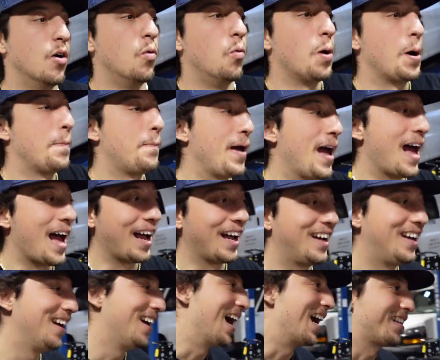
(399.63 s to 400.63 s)
We're
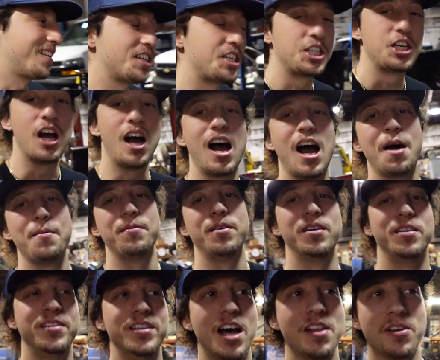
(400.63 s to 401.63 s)
back at the
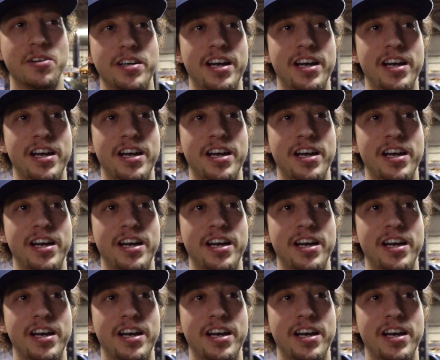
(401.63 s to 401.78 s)
shop, another